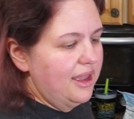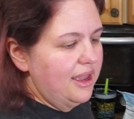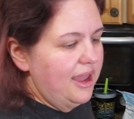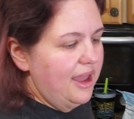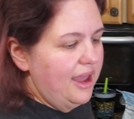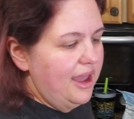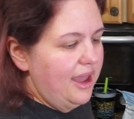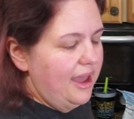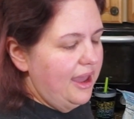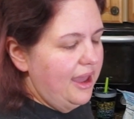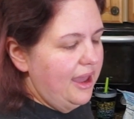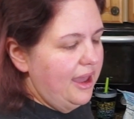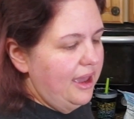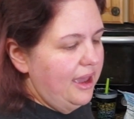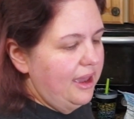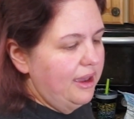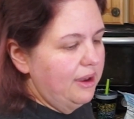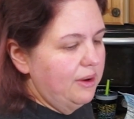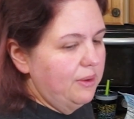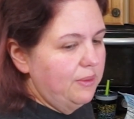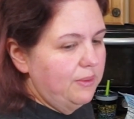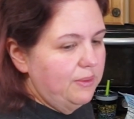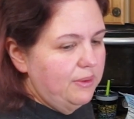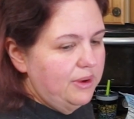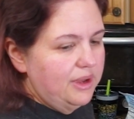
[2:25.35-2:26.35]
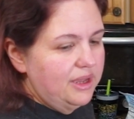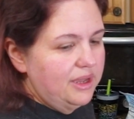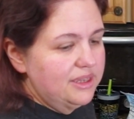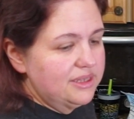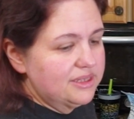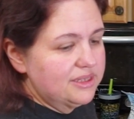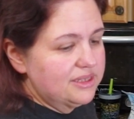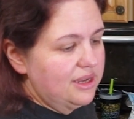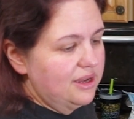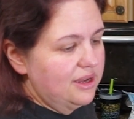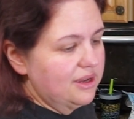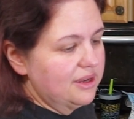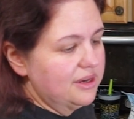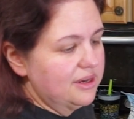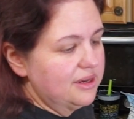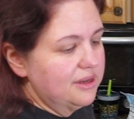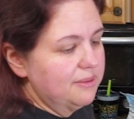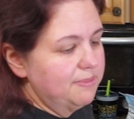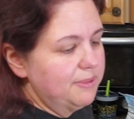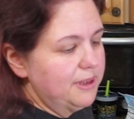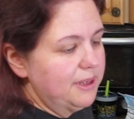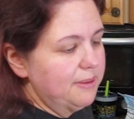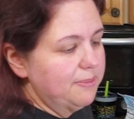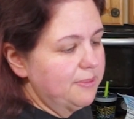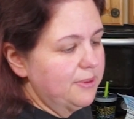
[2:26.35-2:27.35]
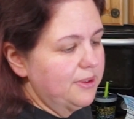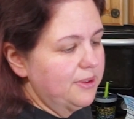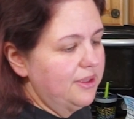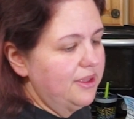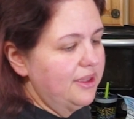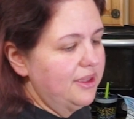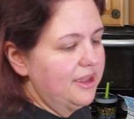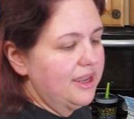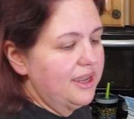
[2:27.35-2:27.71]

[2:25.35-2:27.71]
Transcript: I was talking to people,